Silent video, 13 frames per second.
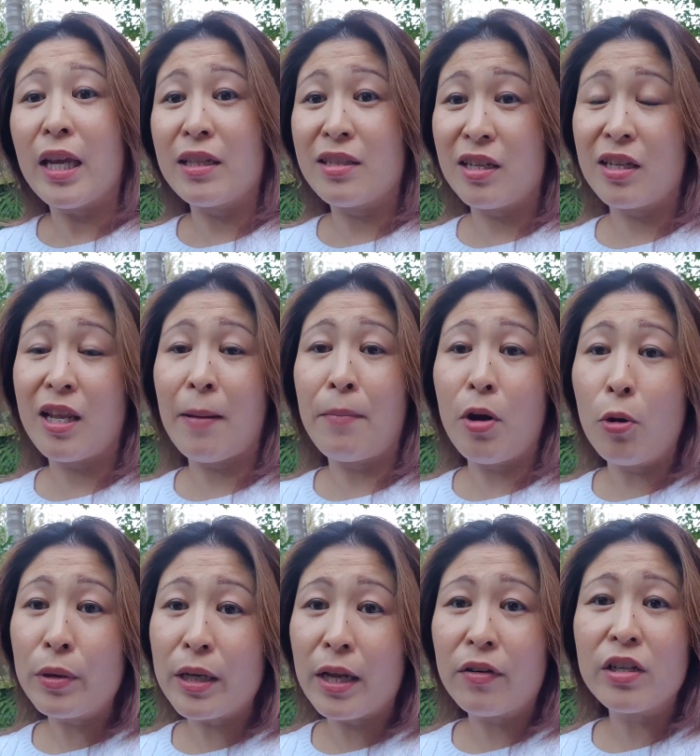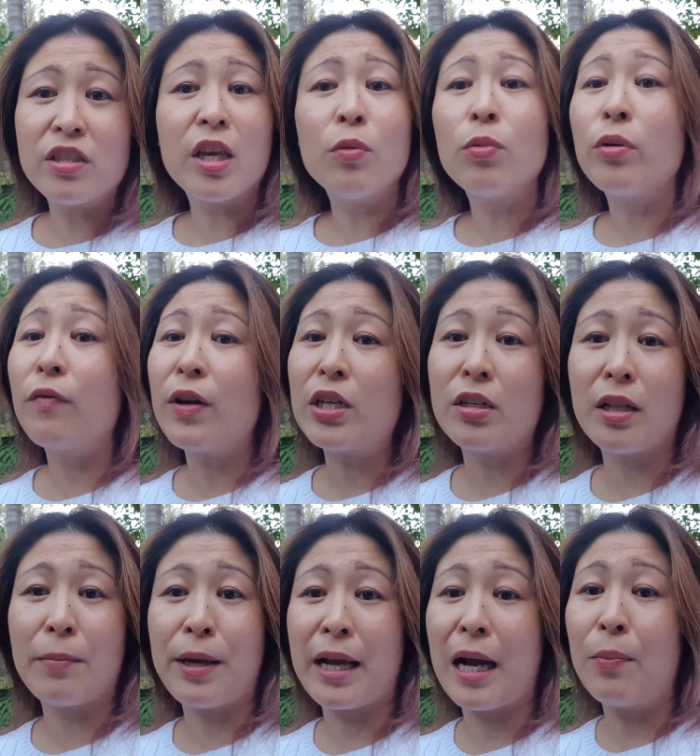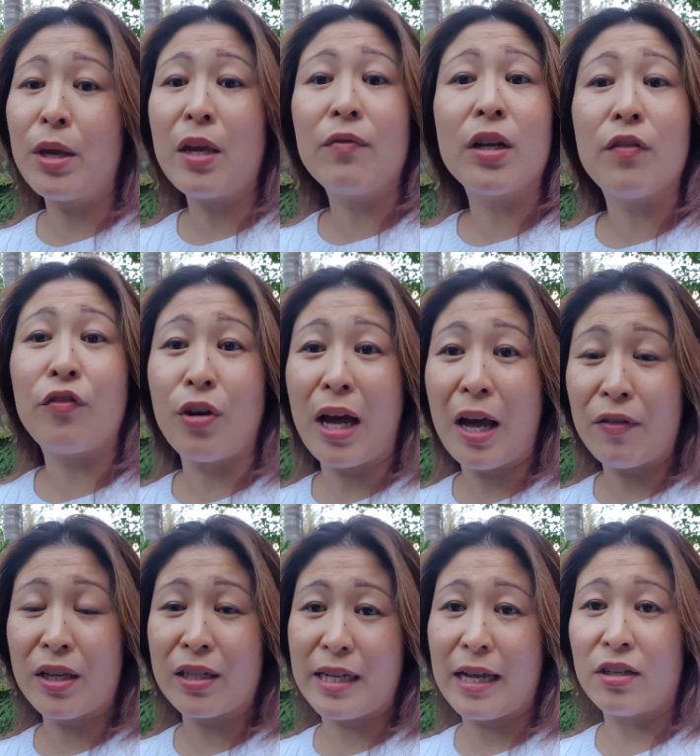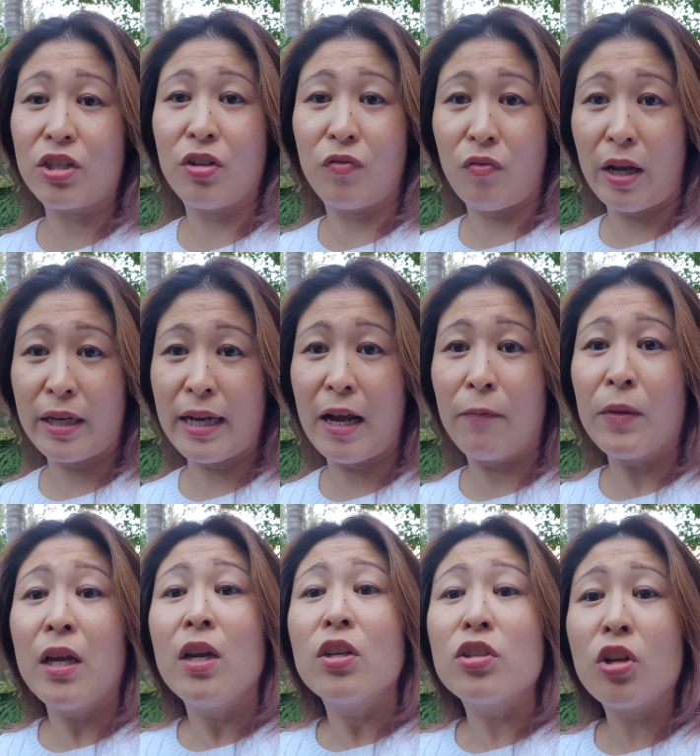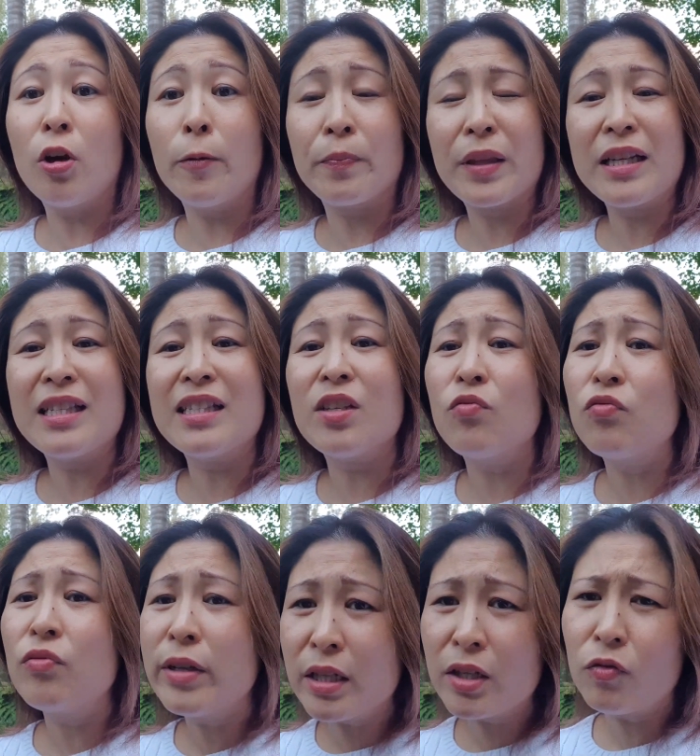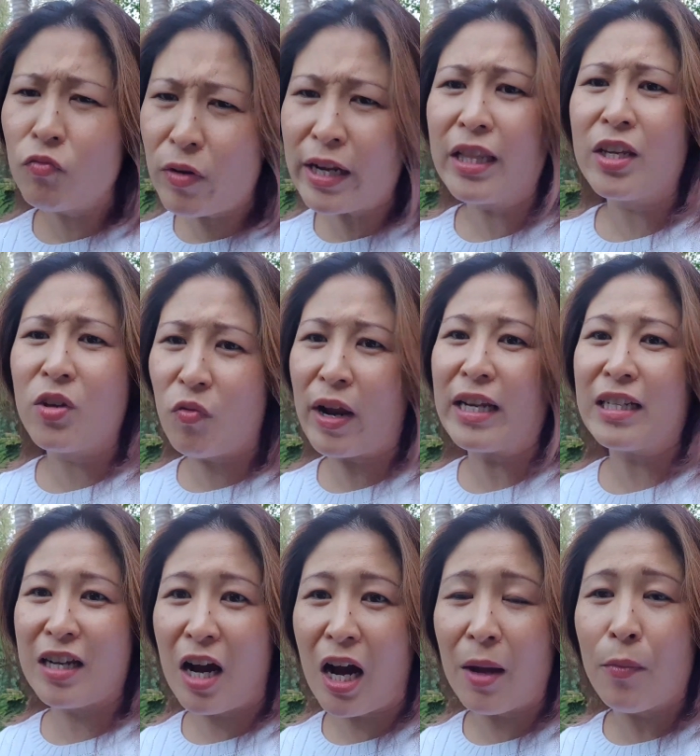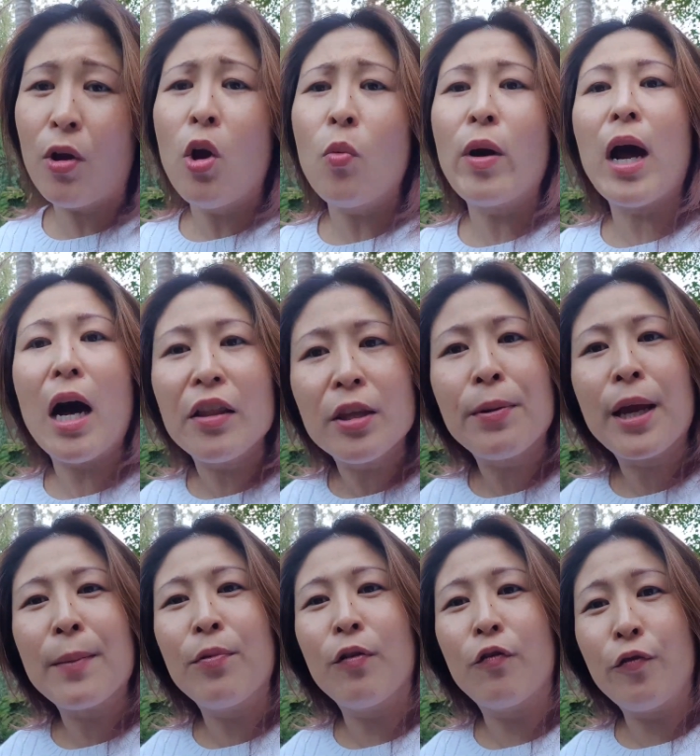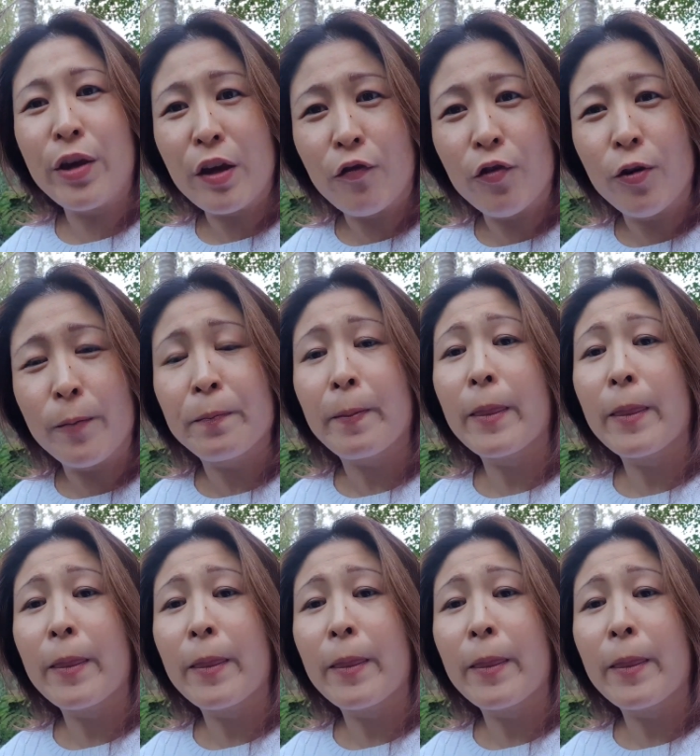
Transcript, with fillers: in Sydney and Melbourne areas, it will eventually pick up even if you're having a downturn right now. So, this is a really, really great time where other people are fearful